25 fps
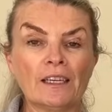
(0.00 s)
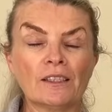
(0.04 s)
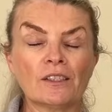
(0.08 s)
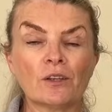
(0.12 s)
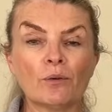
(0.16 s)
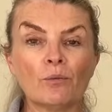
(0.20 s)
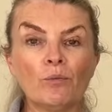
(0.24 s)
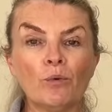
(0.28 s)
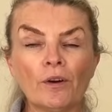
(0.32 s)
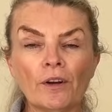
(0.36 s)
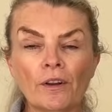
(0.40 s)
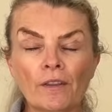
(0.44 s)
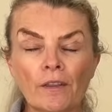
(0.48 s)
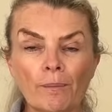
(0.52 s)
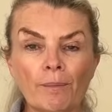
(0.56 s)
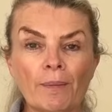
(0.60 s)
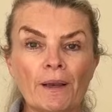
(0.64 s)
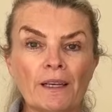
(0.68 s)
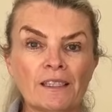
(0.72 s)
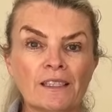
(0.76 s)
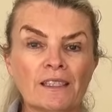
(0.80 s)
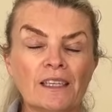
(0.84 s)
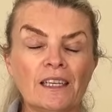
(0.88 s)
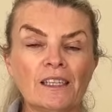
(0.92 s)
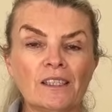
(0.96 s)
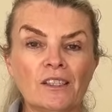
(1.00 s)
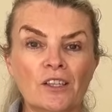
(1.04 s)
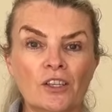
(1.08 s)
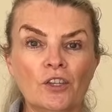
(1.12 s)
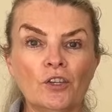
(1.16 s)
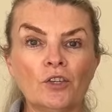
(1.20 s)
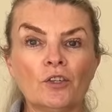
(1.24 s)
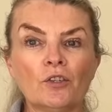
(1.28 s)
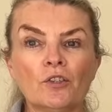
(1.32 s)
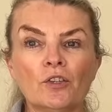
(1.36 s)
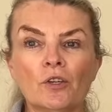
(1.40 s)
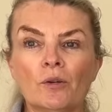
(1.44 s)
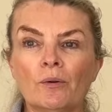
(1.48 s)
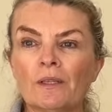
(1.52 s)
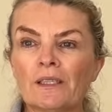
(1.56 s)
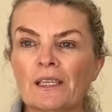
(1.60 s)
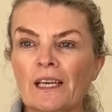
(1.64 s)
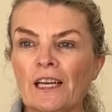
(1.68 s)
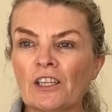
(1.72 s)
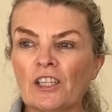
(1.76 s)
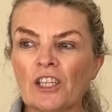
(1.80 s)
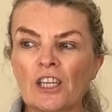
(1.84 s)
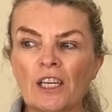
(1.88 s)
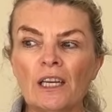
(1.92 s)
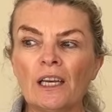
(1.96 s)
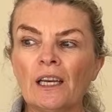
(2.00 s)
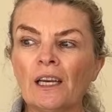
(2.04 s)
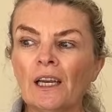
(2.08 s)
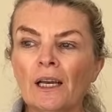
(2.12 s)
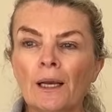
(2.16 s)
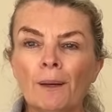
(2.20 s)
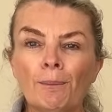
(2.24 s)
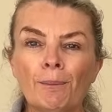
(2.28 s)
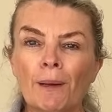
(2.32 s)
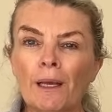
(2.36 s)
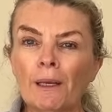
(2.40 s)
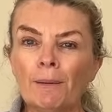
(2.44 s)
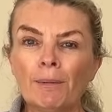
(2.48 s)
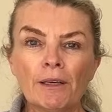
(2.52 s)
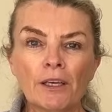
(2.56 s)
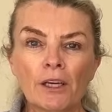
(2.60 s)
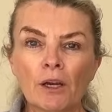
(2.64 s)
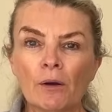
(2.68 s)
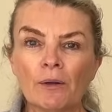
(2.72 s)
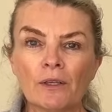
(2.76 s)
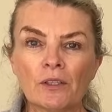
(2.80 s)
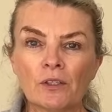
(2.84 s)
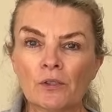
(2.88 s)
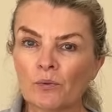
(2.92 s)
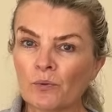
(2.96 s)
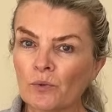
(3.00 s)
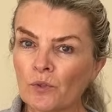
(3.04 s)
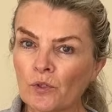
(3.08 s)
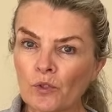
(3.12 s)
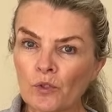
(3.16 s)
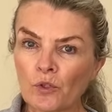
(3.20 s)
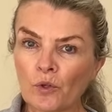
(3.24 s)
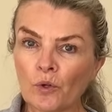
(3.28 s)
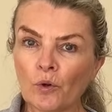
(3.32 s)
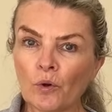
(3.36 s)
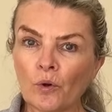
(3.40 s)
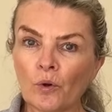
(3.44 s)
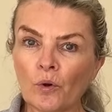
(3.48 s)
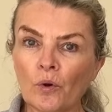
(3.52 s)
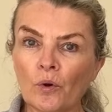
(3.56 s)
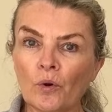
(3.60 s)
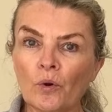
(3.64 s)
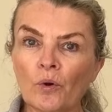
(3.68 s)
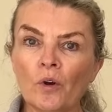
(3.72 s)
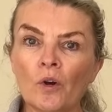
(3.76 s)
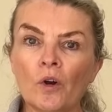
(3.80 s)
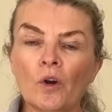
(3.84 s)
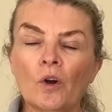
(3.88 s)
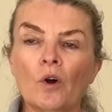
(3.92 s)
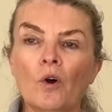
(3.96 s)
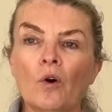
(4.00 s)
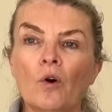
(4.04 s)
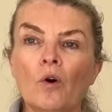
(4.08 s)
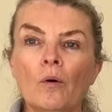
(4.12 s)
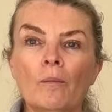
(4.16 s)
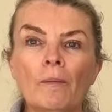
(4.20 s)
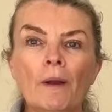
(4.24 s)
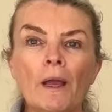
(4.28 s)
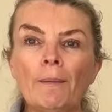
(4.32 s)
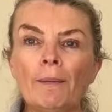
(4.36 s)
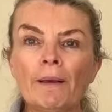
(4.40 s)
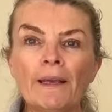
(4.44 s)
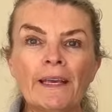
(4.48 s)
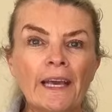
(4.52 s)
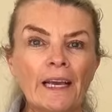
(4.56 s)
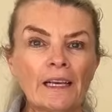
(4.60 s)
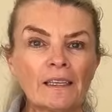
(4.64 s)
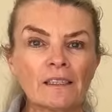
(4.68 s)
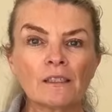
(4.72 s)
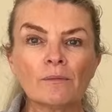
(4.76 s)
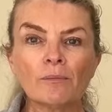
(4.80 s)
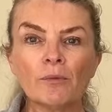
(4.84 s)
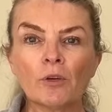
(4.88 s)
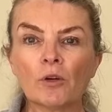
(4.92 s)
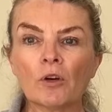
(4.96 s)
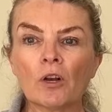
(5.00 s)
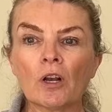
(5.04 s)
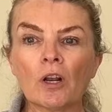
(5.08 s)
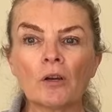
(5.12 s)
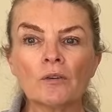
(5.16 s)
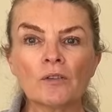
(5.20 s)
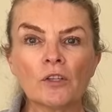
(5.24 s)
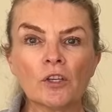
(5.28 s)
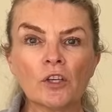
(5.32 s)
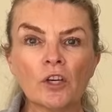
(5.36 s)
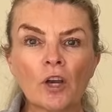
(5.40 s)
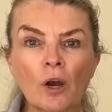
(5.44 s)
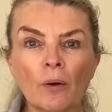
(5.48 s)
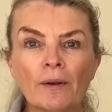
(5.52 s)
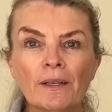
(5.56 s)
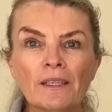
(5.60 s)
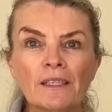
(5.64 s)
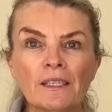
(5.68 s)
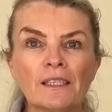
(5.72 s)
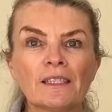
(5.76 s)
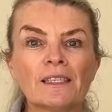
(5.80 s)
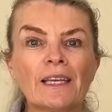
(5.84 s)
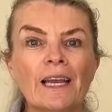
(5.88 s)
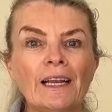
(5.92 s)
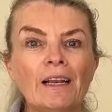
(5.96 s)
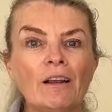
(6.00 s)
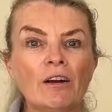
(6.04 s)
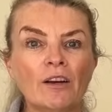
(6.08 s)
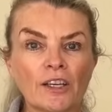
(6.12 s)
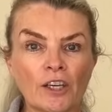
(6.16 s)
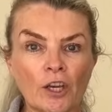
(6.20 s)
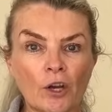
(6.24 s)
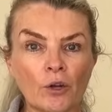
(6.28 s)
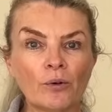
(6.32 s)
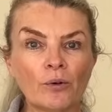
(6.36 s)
So one of the best things that you can do is actually maybe go into a store Or maybe get some of your clothes and go into daylight, go